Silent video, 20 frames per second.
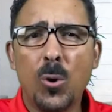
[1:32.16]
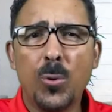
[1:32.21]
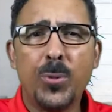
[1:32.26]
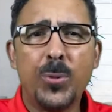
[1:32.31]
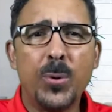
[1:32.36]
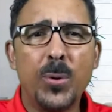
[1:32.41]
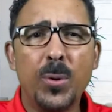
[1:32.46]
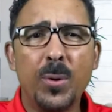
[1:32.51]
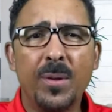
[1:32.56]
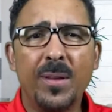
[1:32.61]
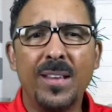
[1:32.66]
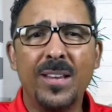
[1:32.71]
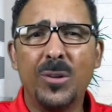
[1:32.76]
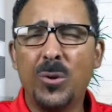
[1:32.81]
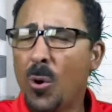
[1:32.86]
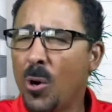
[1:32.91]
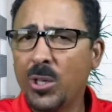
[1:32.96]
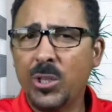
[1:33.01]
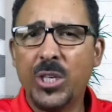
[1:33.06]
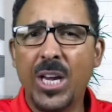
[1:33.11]
go through
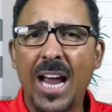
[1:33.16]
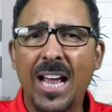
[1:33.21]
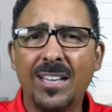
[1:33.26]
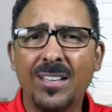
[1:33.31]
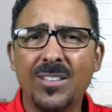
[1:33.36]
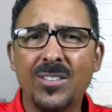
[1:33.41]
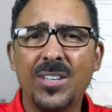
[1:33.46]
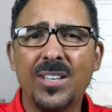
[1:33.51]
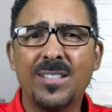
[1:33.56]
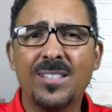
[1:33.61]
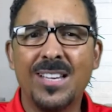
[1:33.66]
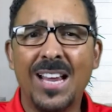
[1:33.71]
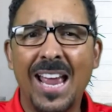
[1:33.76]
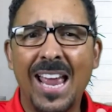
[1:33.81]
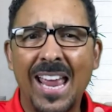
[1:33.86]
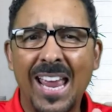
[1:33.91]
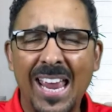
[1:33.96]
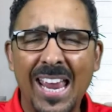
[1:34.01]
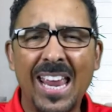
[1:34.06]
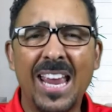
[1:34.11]
your challenges
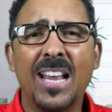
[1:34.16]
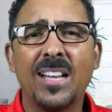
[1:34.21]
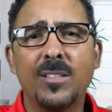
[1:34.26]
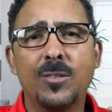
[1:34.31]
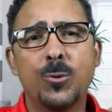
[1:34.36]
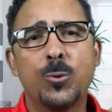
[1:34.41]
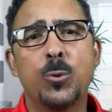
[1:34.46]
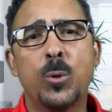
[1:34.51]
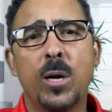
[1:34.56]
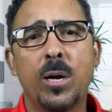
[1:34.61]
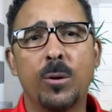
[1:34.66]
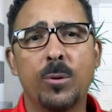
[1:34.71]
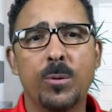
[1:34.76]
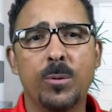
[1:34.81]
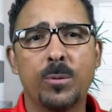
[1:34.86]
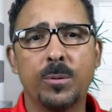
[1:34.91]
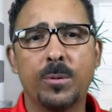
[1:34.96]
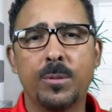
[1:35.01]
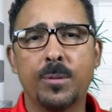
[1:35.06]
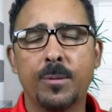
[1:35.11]
and
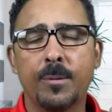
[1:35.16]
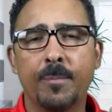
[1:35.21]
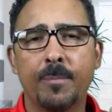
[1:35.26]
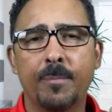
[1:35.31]
struggles.